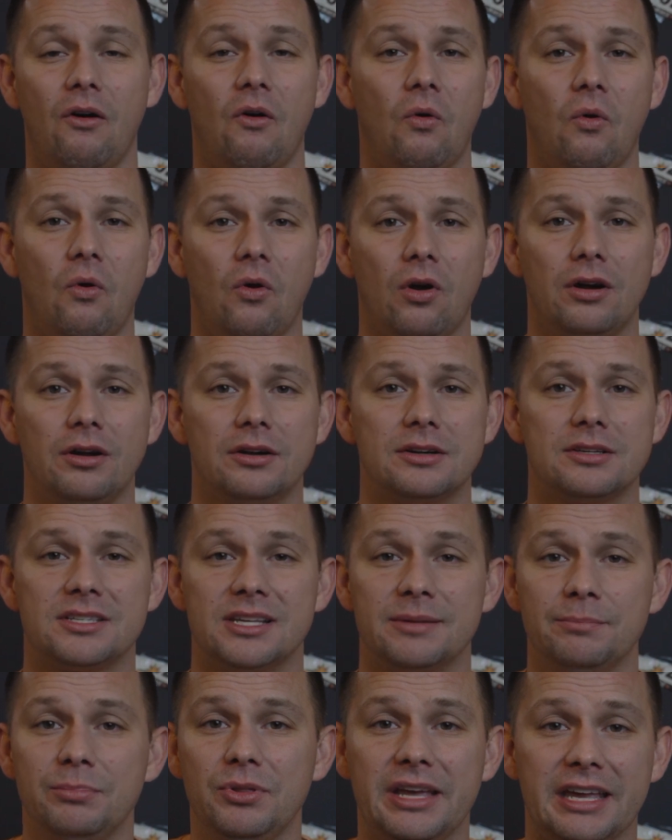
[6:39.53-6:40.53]
or
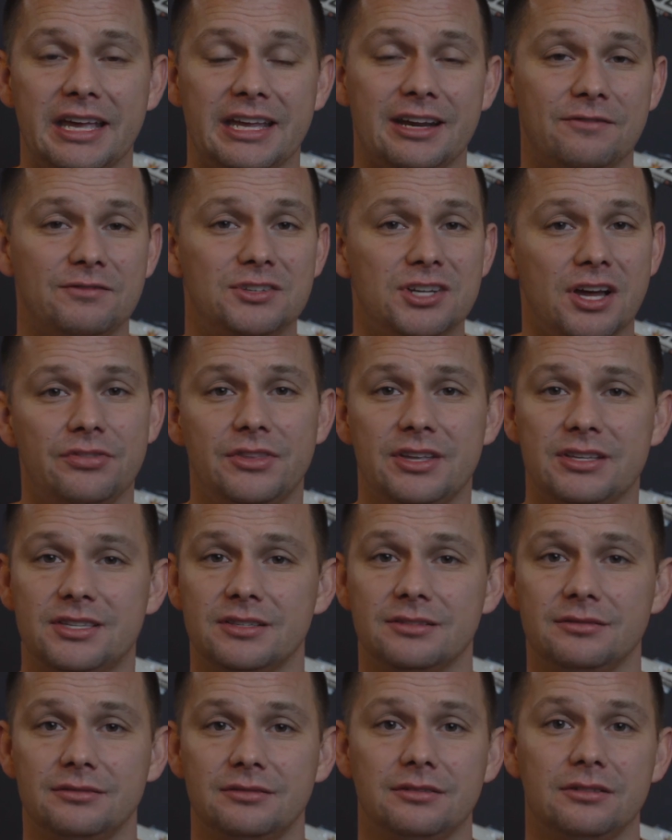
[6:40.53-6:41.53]
simply, and I've done this
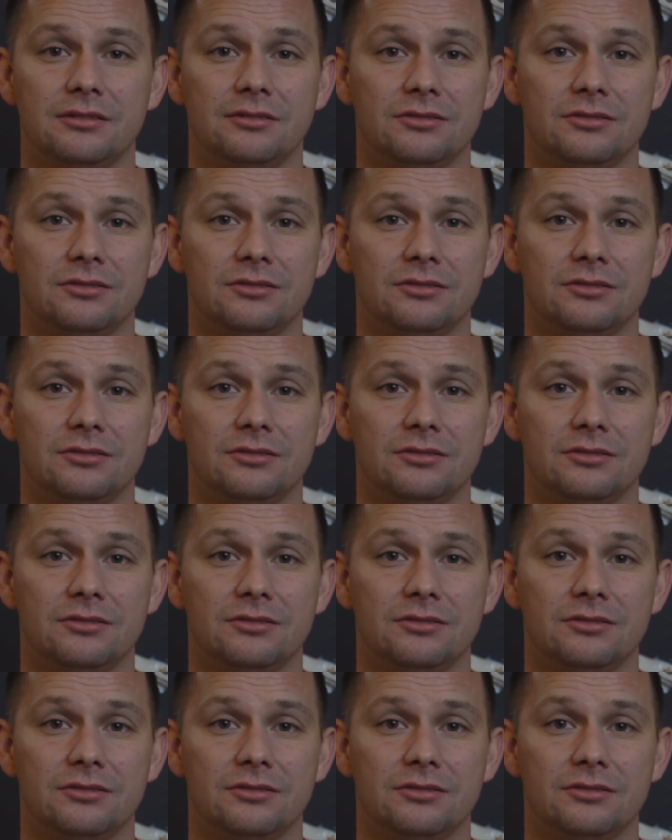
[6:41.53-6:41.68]
in